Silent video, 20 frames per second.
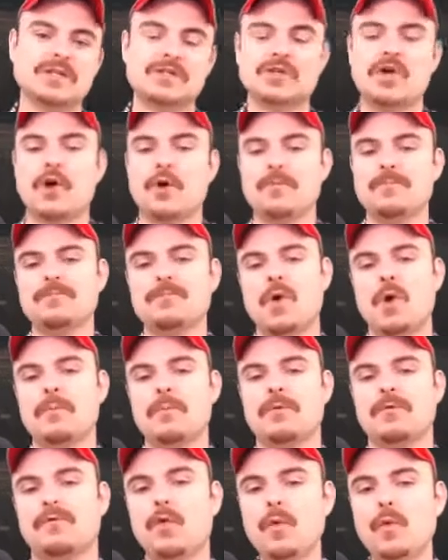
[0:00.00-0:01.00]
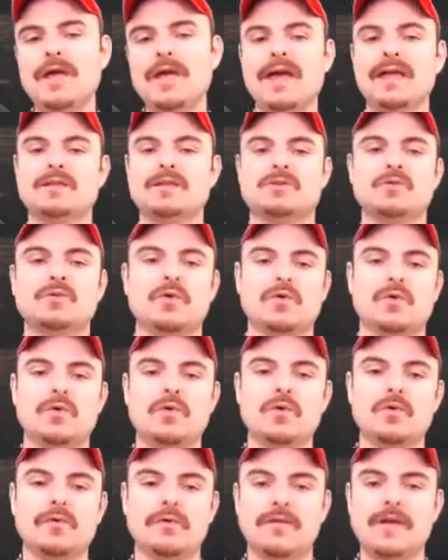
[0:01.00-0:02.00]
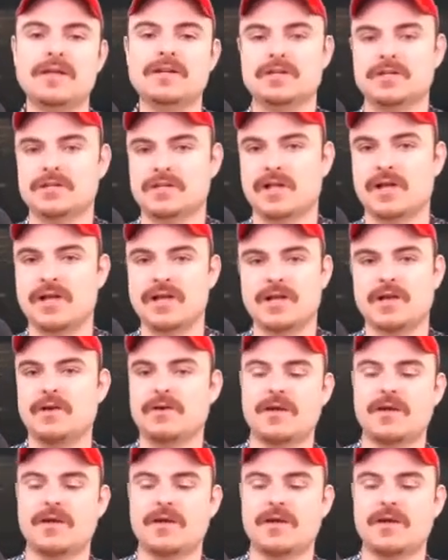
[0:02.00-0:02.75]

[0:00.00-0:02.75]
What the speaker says: So before we get into all the cool features like,